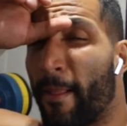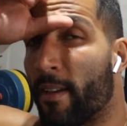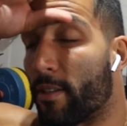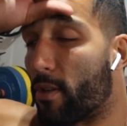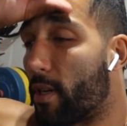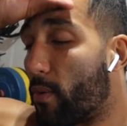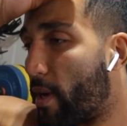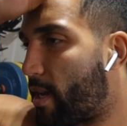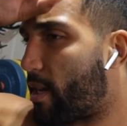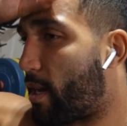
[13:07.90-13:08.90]
So
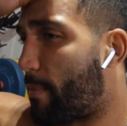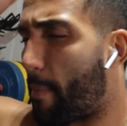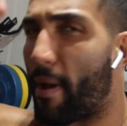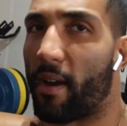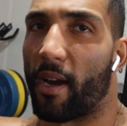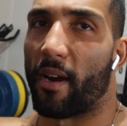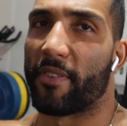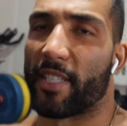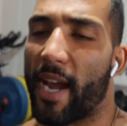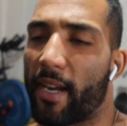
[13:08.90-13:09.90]
anyway, I
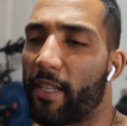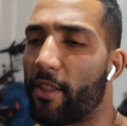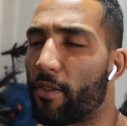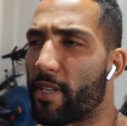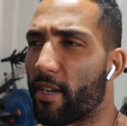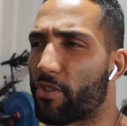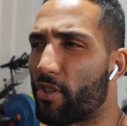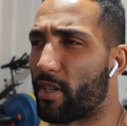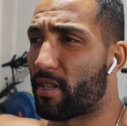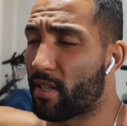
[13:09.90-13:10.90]
obviously added in those
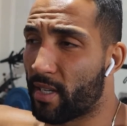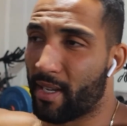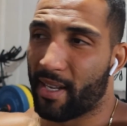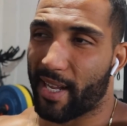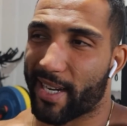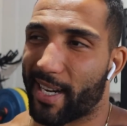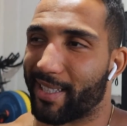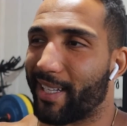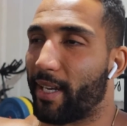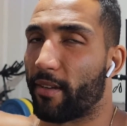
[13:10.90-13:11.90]
extra like kind of
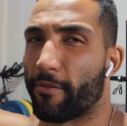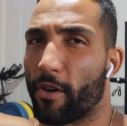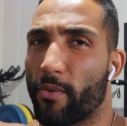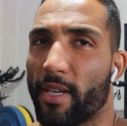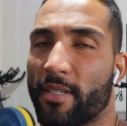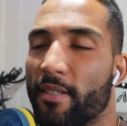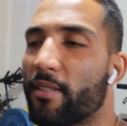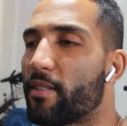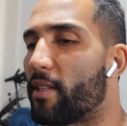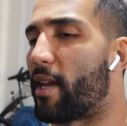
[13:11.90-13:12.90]
leaning front
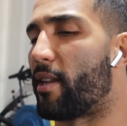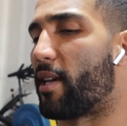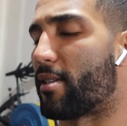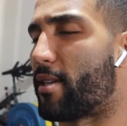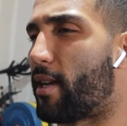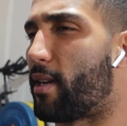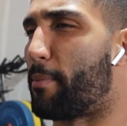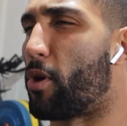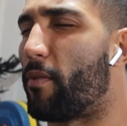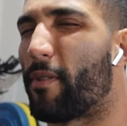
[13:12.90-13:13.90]
raises to the end of that set. I'm
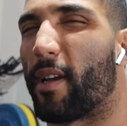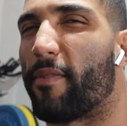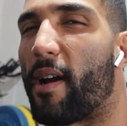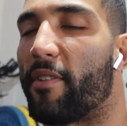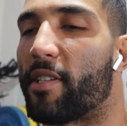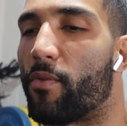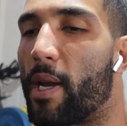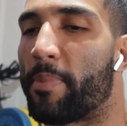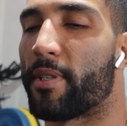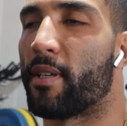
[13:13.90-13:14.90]
going for like 5 to 10
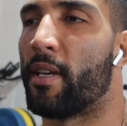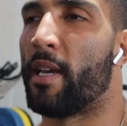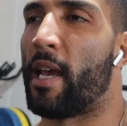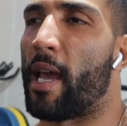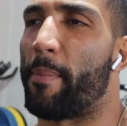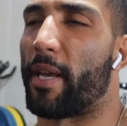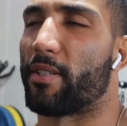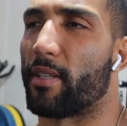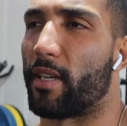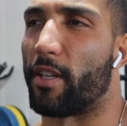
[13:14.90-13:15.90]
reps. And
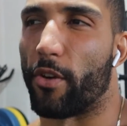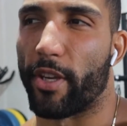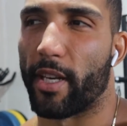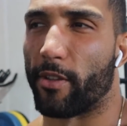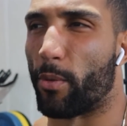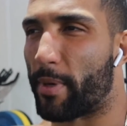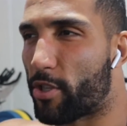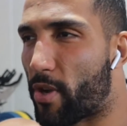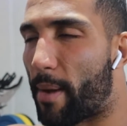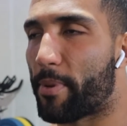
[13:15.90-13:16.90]
basically, you know, you get a little bit of
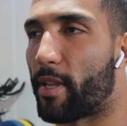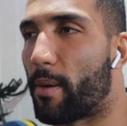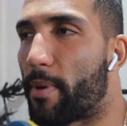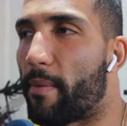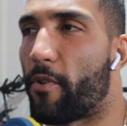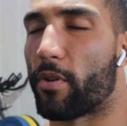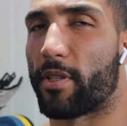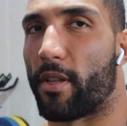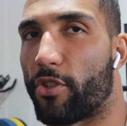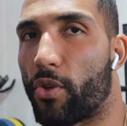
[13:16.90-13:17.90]
trap in there, but I'm focusing
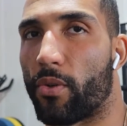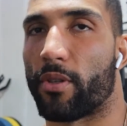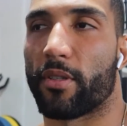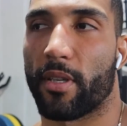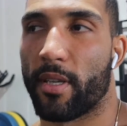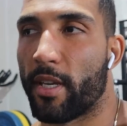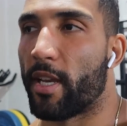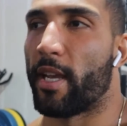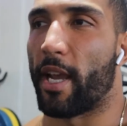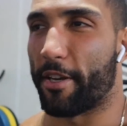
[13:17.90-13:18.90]
on the shoulders
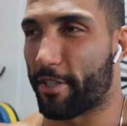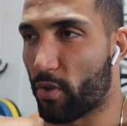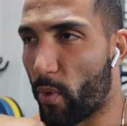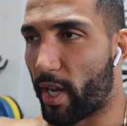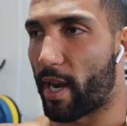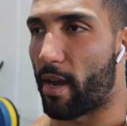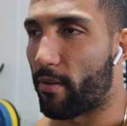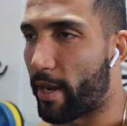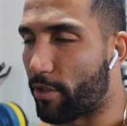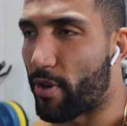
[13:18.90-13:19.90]
and just swinging out, right?